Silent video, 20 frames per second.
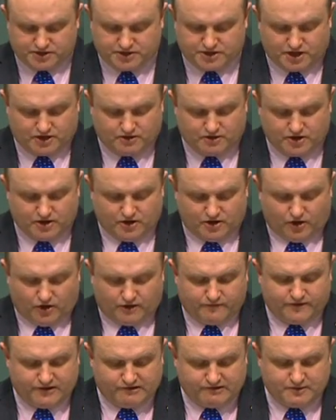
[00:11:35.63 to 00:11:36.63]
So I
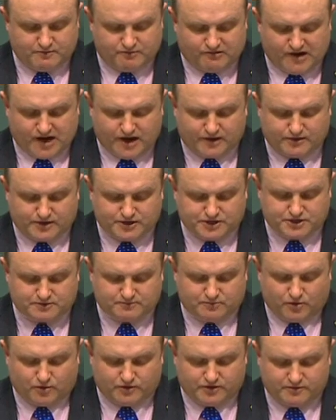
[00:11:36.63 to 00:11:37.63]
very proudly
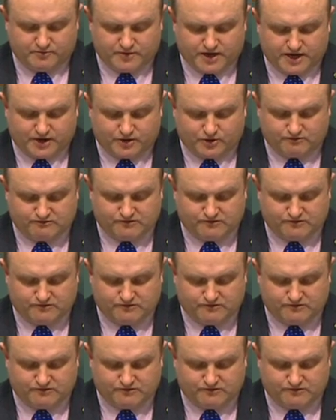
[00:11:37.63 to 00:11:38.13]
support the Medical